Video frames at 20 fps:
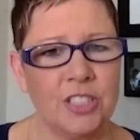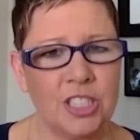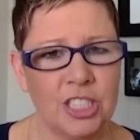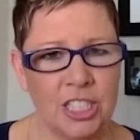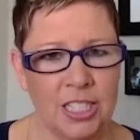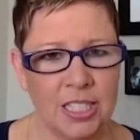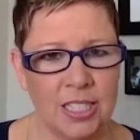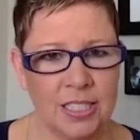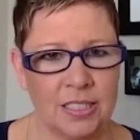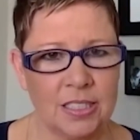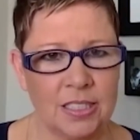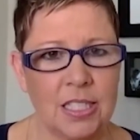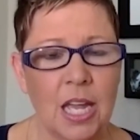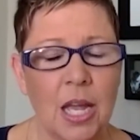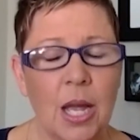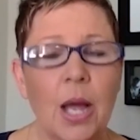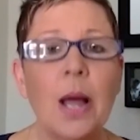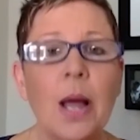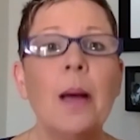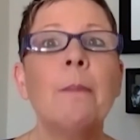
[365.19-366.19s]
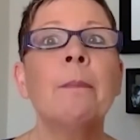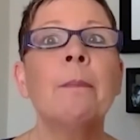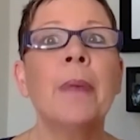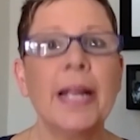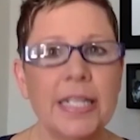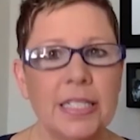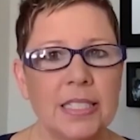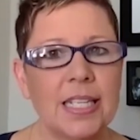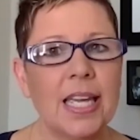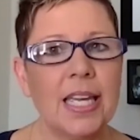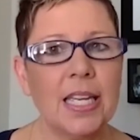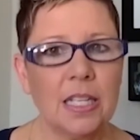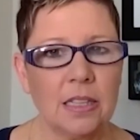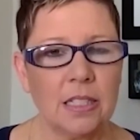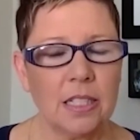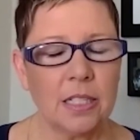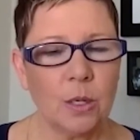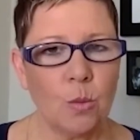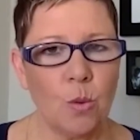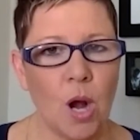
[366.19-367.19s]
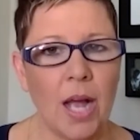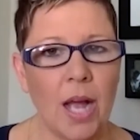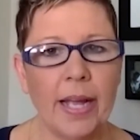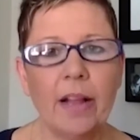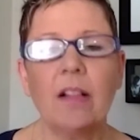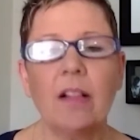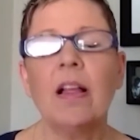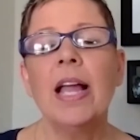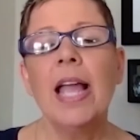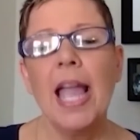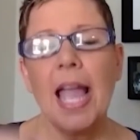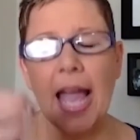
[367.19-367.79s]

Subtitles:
jeans might take a little while.